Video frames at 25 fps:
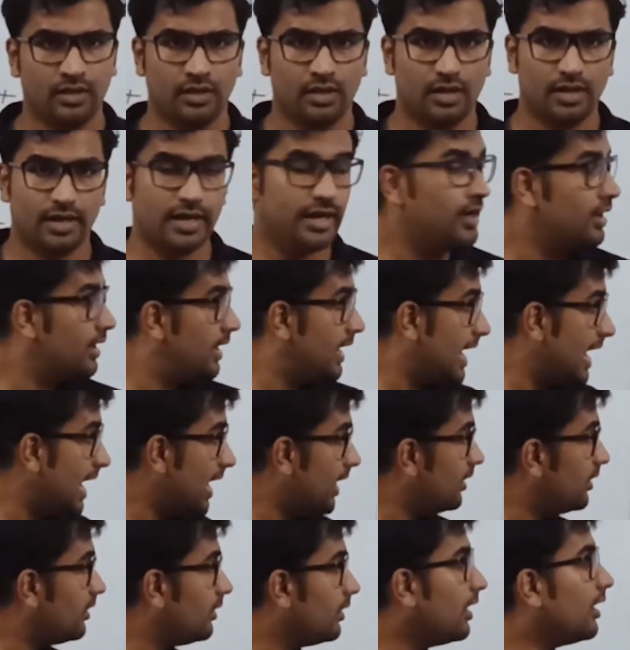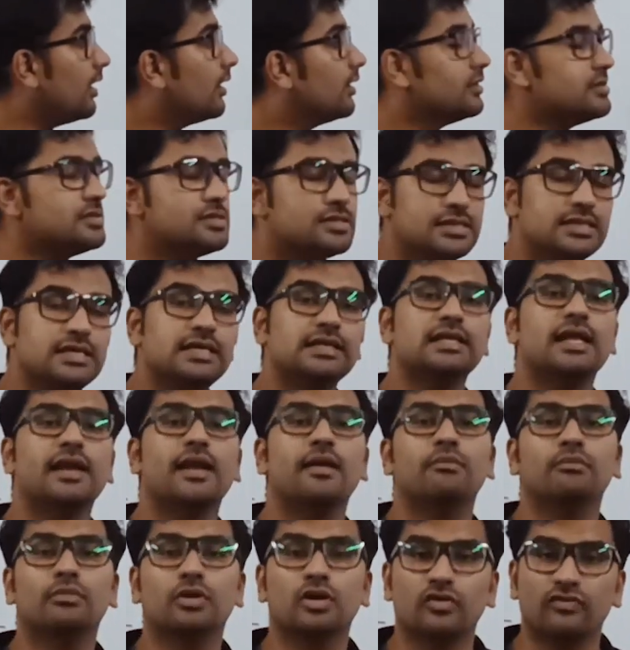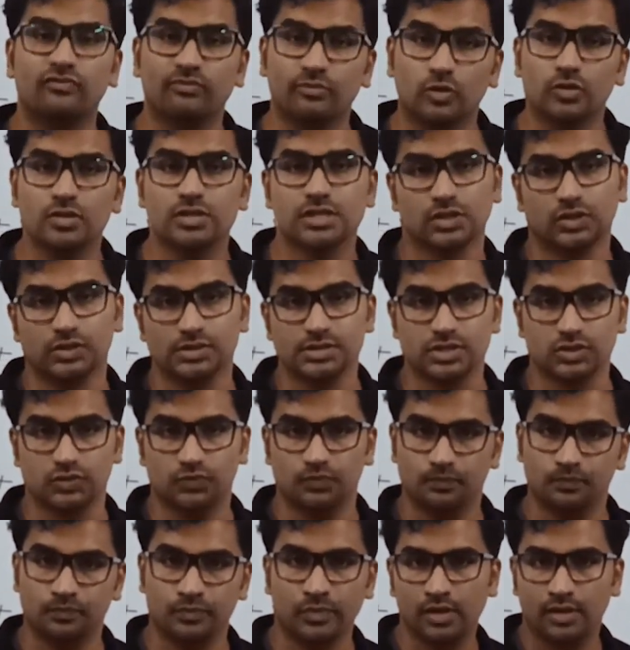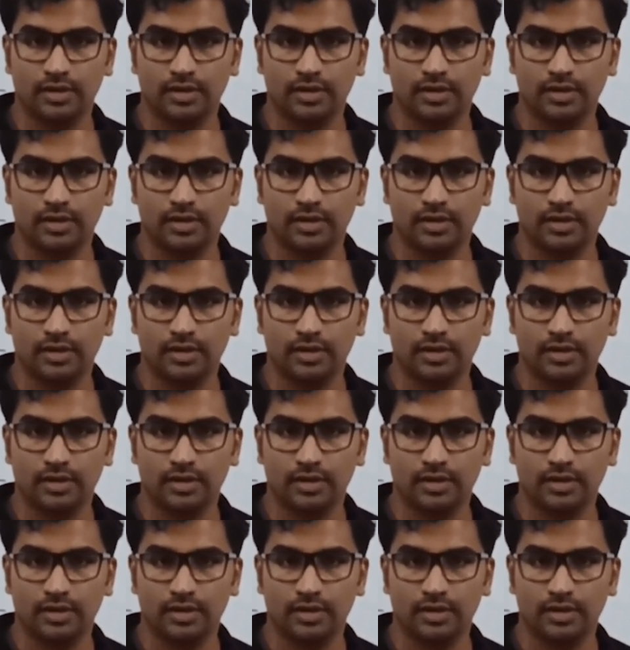Right. And see the number of moles also.